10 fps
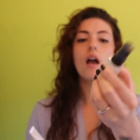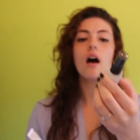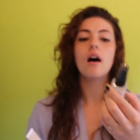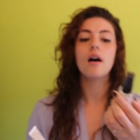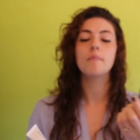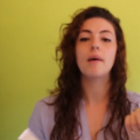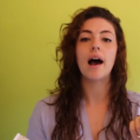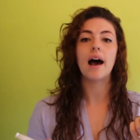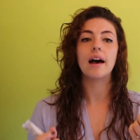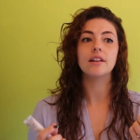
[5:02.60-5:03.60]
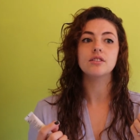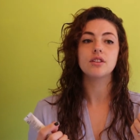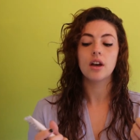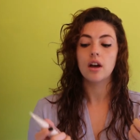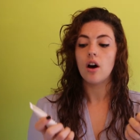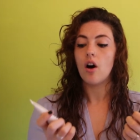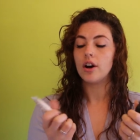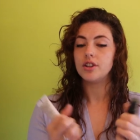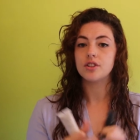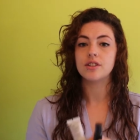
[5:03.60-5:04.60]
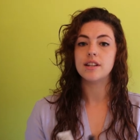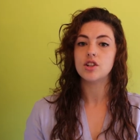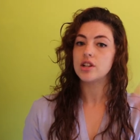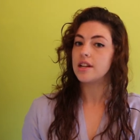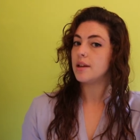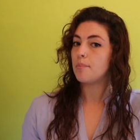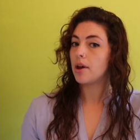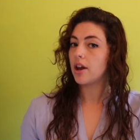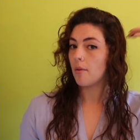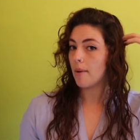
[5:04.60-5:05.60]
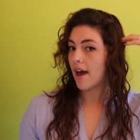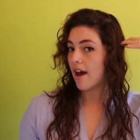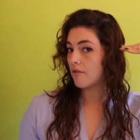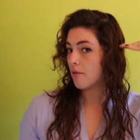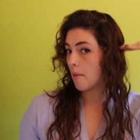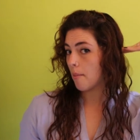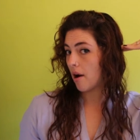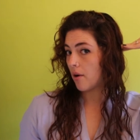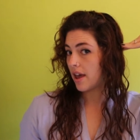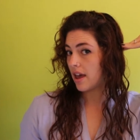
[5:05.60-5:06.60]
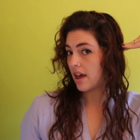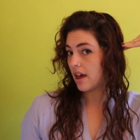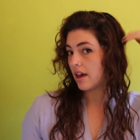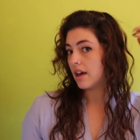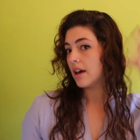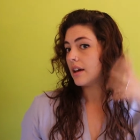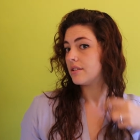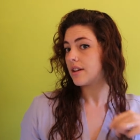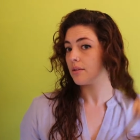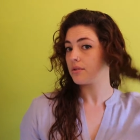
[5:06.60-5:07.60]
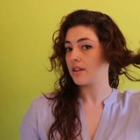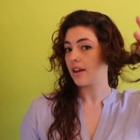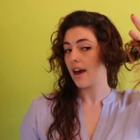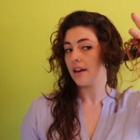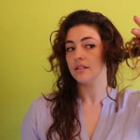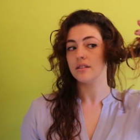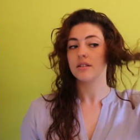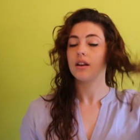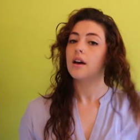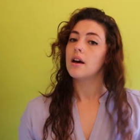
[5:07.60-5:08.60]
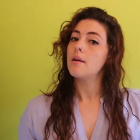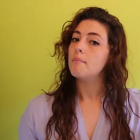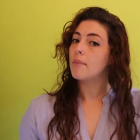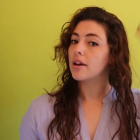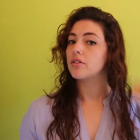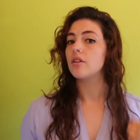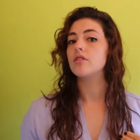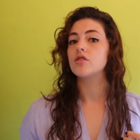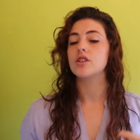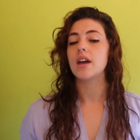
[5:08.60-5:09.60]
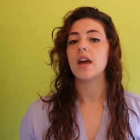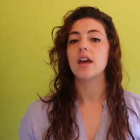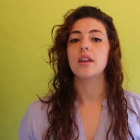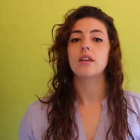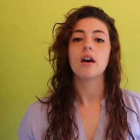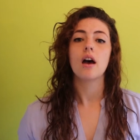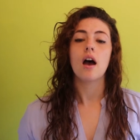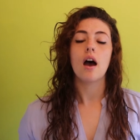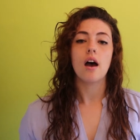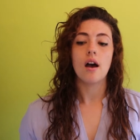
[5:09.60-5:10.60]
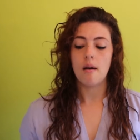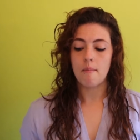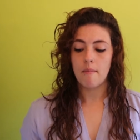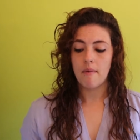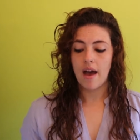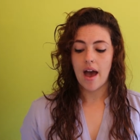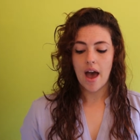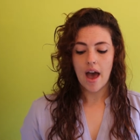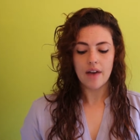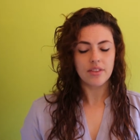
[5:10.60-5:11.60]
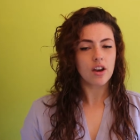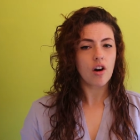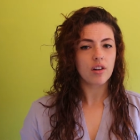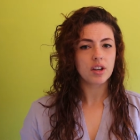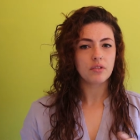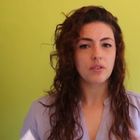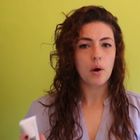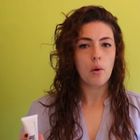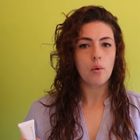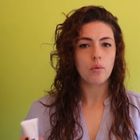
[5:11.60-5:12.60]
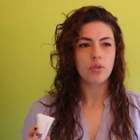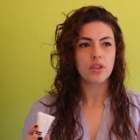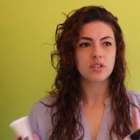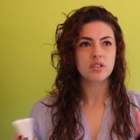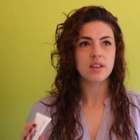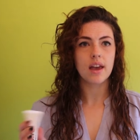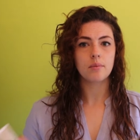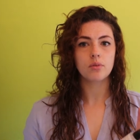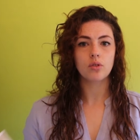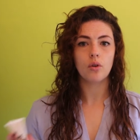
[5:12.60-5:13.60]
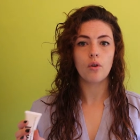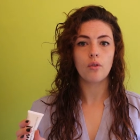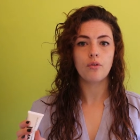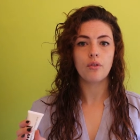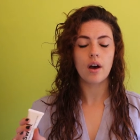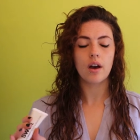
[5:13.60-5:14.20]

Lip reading: and I just literally put it on my hair from about here down to the ends, massaged it in, and they kind of feel the same sort of